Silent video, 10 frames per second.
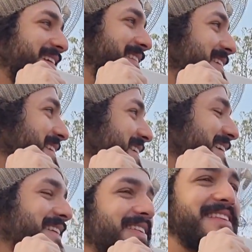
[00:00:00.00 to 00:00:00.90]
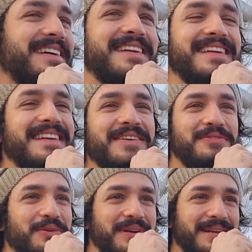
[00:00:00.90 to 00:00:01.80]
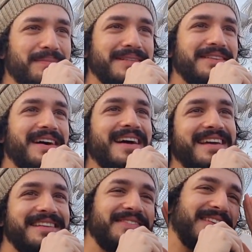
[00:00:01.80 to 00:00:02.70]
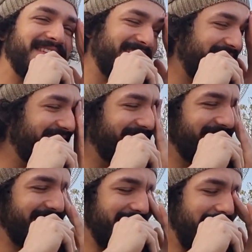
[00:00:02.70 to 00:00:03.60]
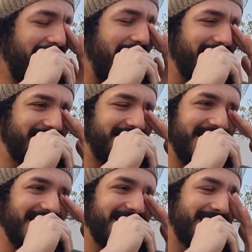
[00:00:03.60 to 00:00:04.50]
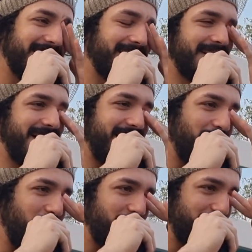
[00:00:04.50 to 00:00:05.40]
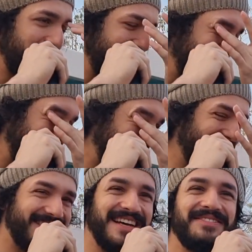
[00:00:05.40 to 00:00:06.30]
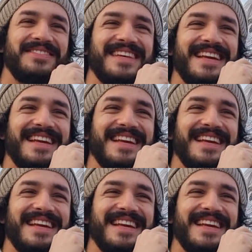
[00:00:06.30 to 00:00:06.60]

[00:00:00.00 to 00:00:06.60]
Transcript: 13 or 14 manzila age manzila nenu. I think I got on my knees or something